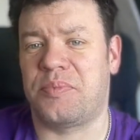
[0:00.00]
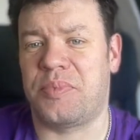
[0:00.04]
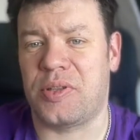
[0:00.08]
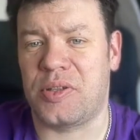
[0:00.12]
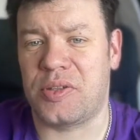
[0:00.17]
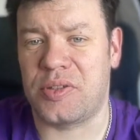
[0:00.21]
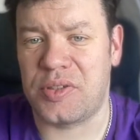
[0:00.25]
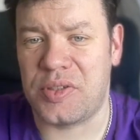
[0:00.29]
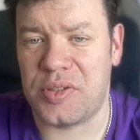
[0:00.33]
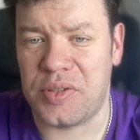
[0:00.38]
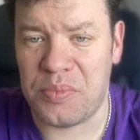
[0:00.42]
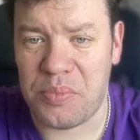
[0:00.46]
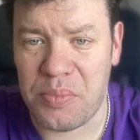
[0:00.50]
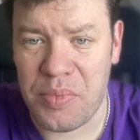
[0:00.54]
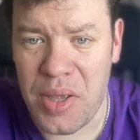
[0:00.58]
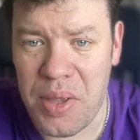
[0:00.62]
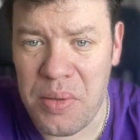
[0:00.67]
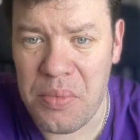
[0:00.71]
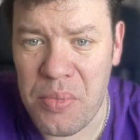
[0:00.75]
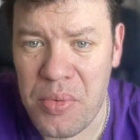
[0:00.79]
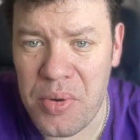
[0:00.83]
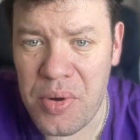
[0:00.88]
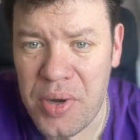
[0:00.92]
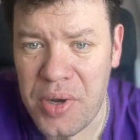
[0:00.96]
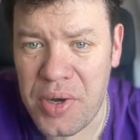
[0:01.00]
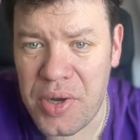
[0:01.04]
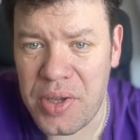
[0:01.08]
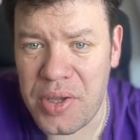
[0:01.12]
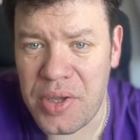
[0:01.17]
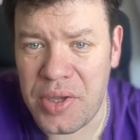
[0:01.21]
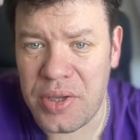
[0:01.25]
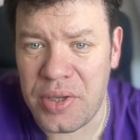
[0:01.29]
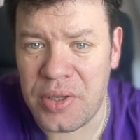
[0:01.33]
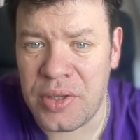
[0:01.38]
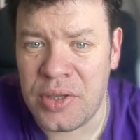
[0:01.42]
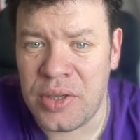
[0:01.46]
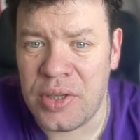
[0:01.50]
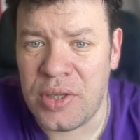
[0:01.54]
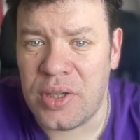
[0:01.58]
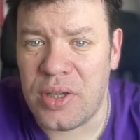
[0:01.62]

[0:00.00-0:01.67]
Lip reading: building memory,